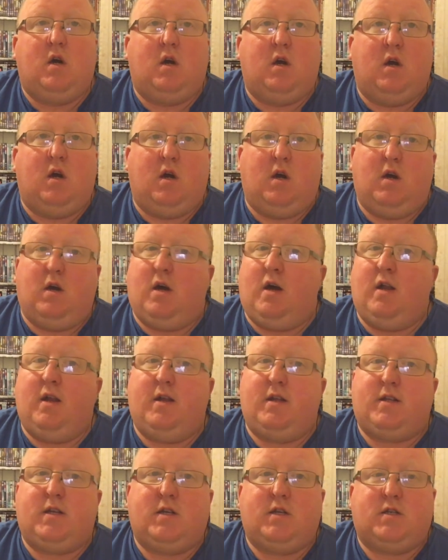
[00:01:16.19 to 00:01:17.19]
And
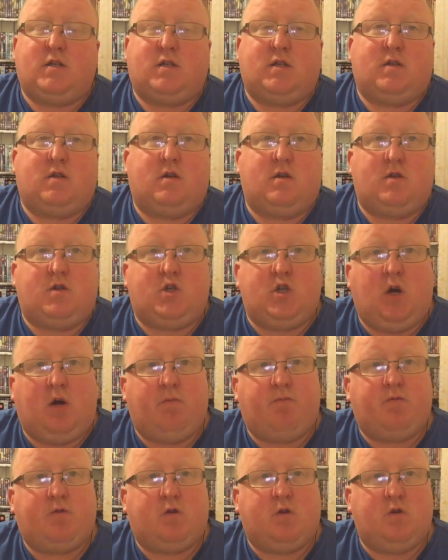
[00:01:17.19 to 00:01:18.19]
it's his
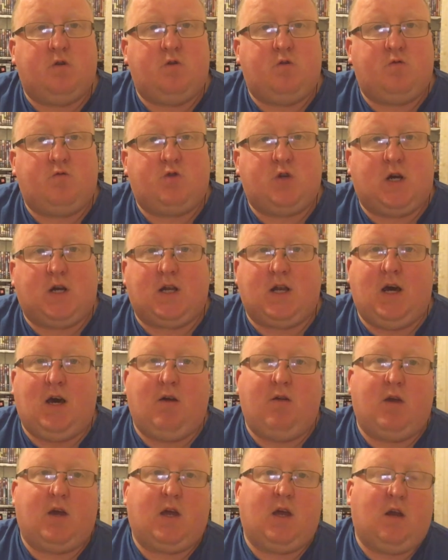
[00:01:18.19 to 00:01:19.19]
job to track
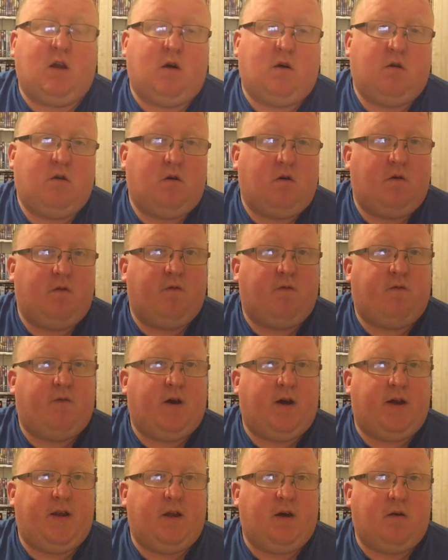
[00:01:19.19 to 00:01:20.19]
down the killer and
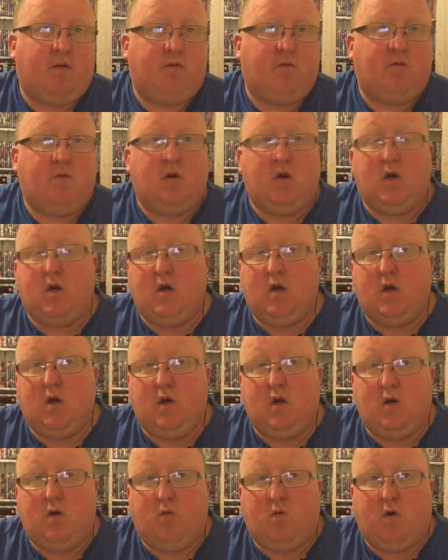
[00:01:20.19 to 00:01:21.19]
find out
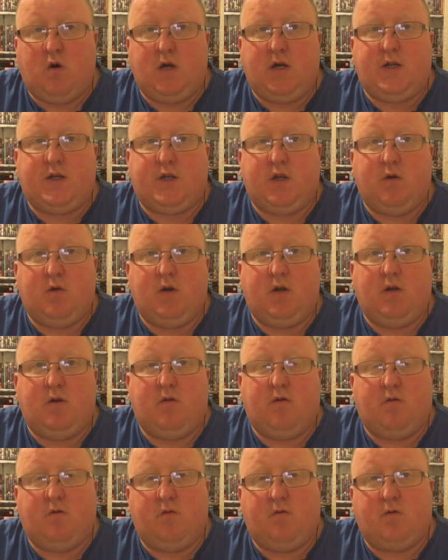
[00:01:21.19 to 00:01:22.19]
what he's doing,
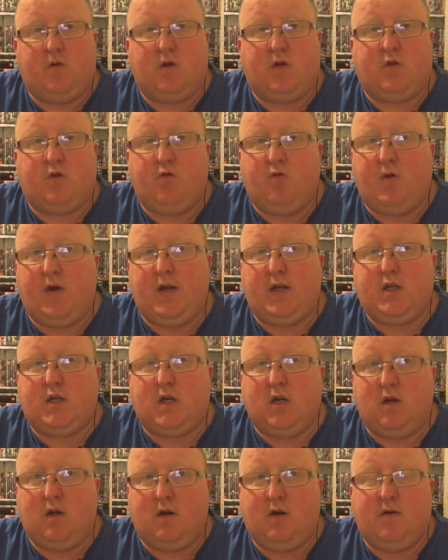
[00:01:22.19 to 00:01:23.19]
this deranged
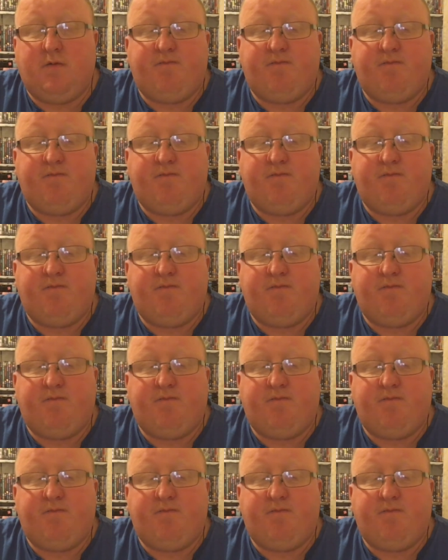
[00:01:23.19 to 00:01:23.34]
killer.